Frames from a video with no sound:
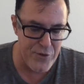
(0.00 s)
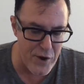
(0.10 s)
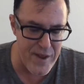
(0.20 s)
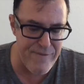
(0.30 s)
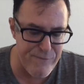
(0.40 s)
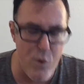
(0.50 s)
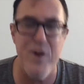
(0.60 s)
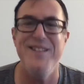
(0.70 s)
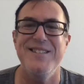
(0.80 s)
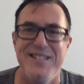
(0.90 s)

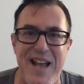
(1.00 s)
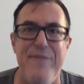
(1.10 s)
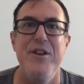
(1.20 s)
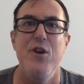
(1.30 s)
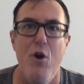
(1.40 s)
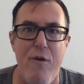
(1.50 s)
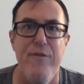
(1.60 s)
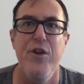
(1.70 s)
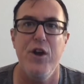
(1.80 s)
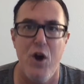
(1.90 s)
34-7
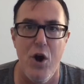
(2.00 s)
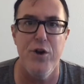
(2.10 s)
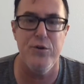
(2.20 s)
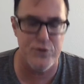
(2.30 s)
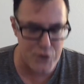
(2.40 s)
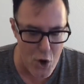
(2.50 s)
over the Cardinals.